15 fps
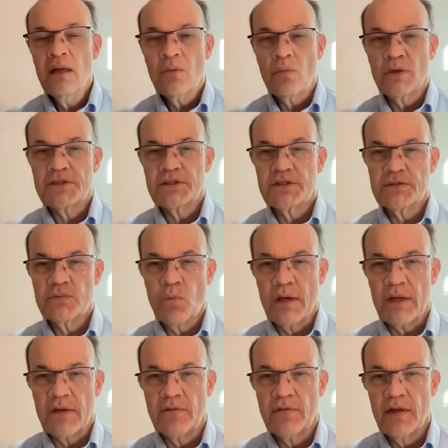which is
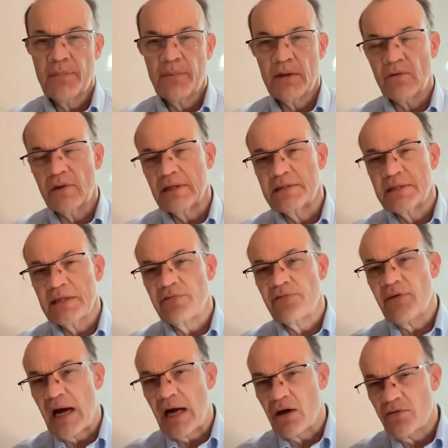what you typically see
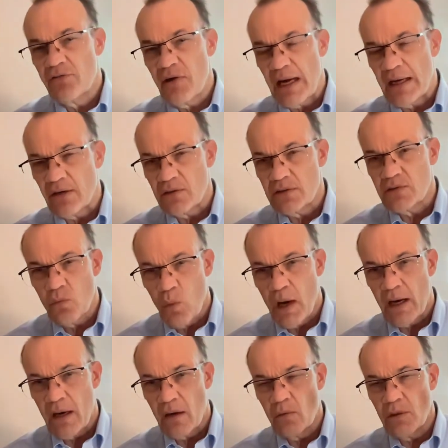firefighters
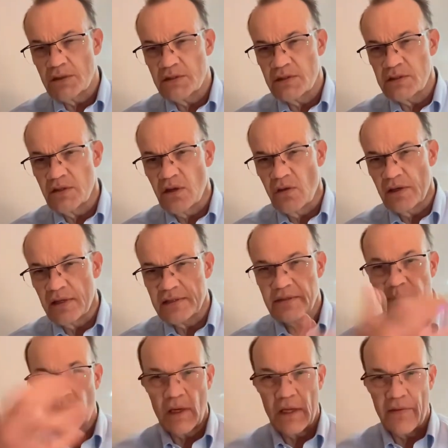wear, which is known as a
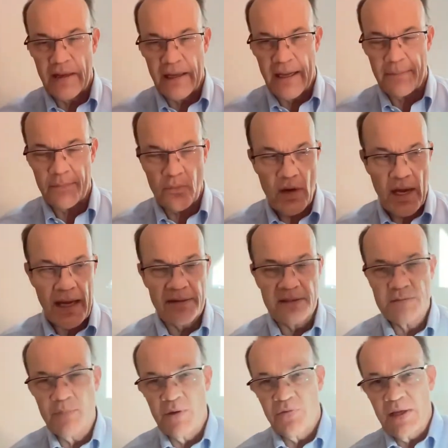breathing apparatus.
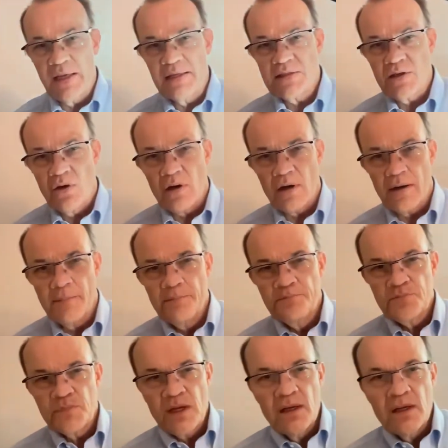But these are
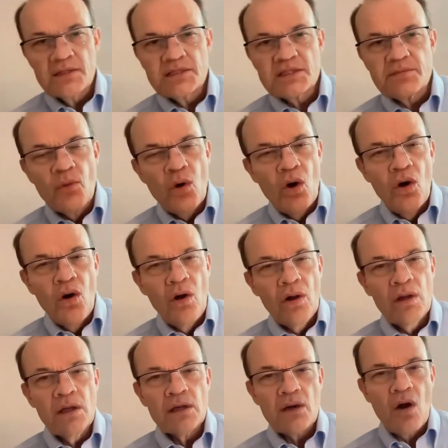
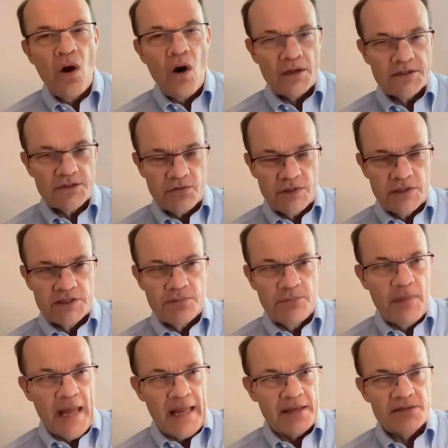small
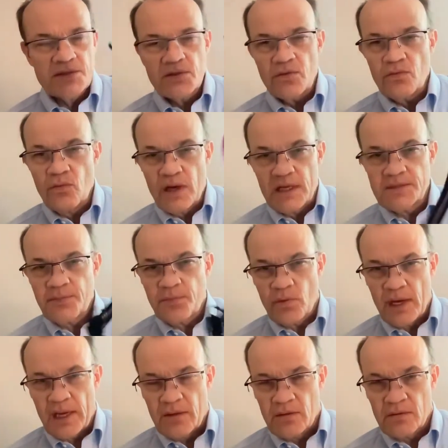cartridge-based
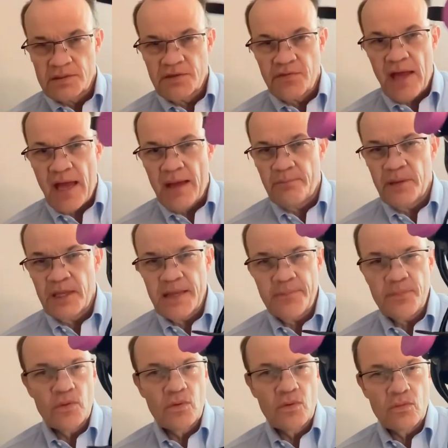respirators that
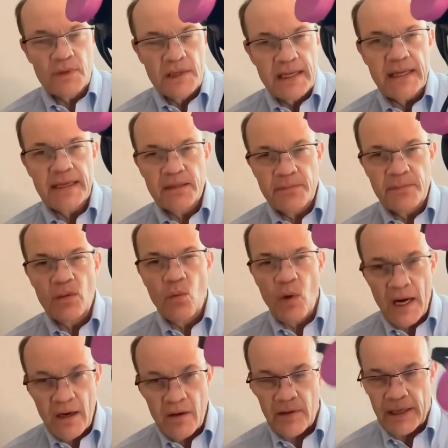people need to be
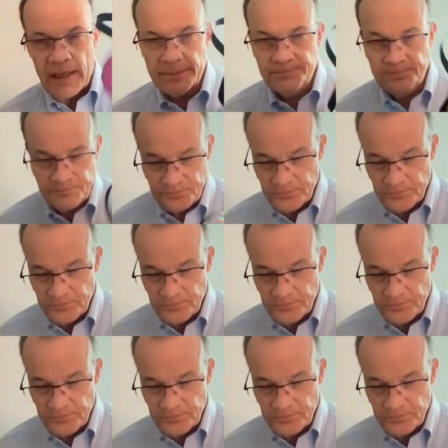wearing